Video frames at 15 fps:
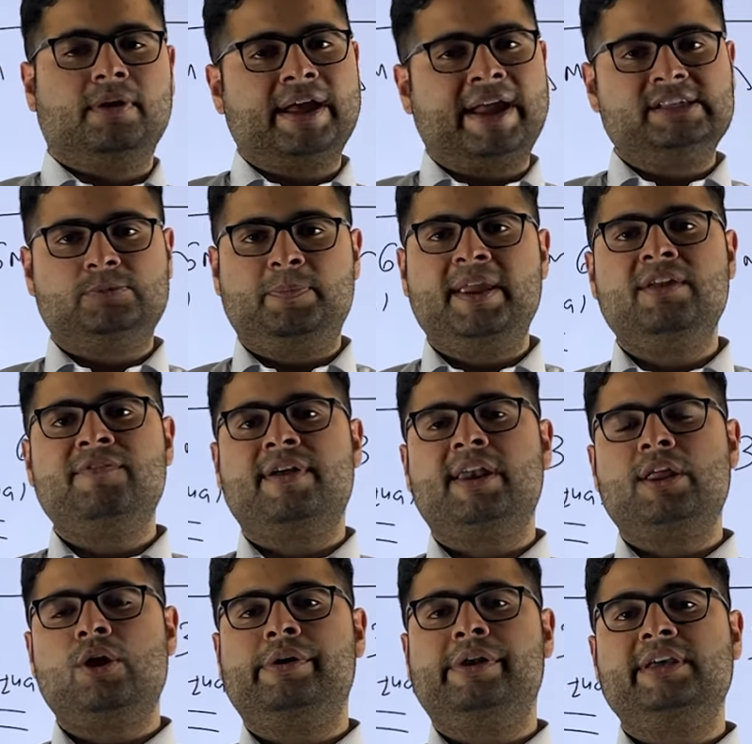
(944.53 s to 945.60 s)
Guys, being
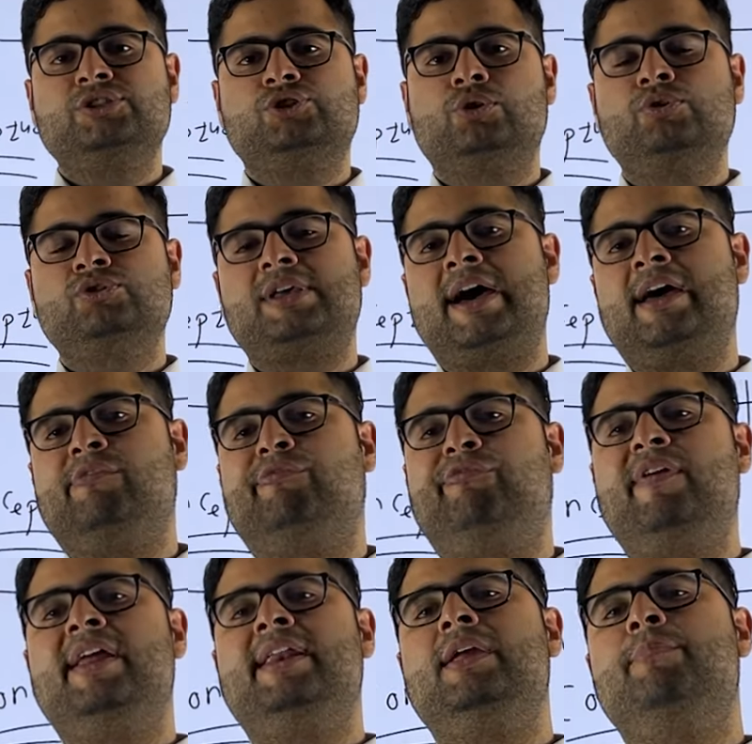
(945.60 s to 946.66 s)
very honest, those are
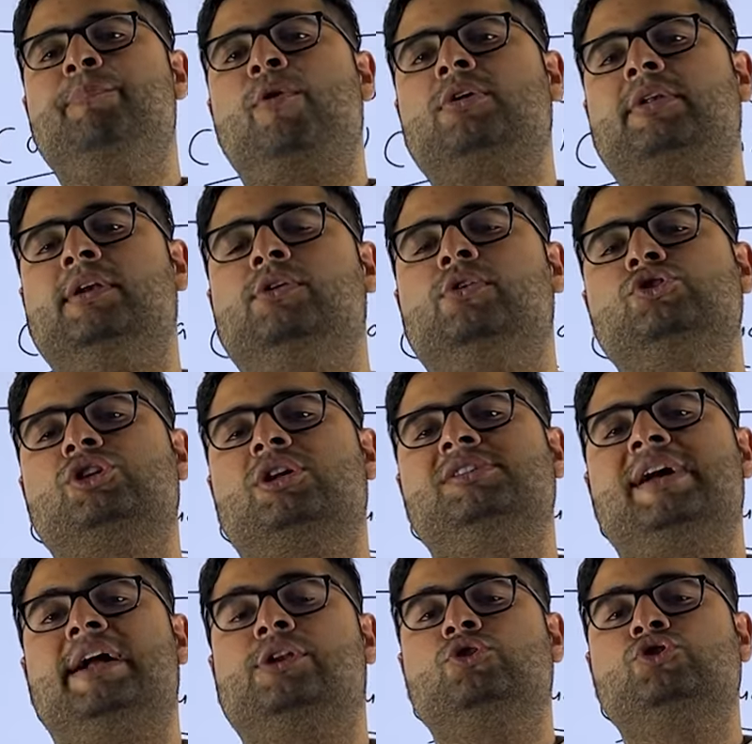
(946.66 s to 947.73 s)
very important questions
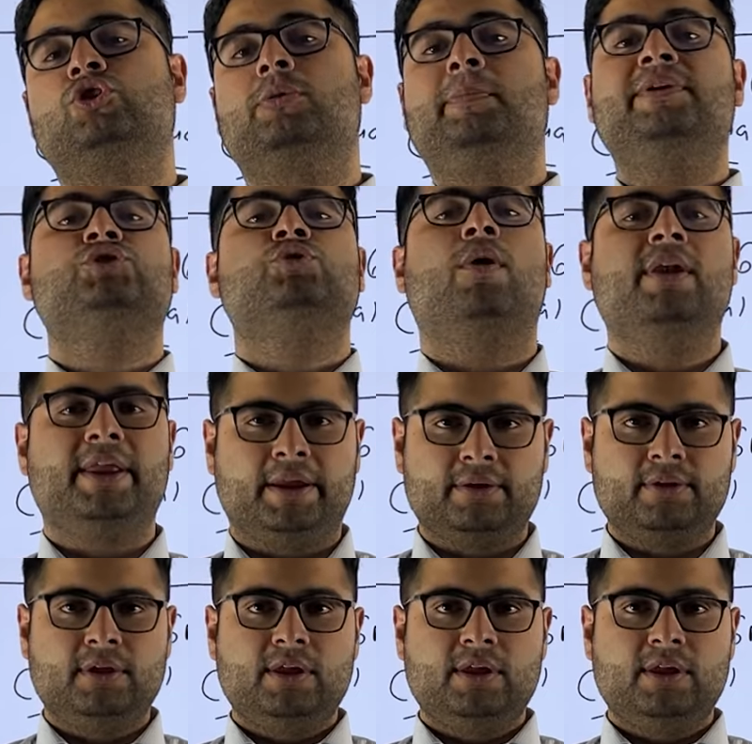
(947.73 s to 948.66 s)
that you should be solving